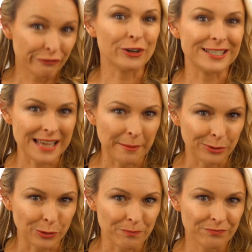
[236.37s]
For
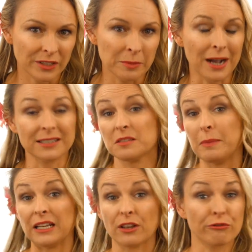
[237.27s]
example, you might
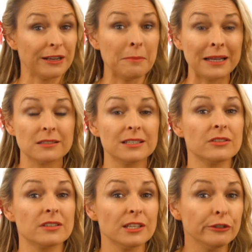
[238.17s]
spend 3 months
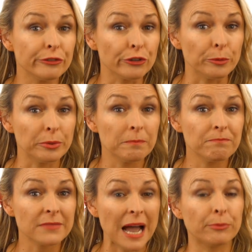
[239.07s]
in the self group,
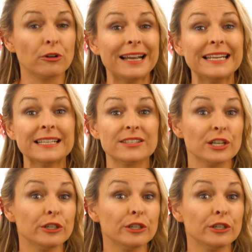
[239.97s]
upgrading your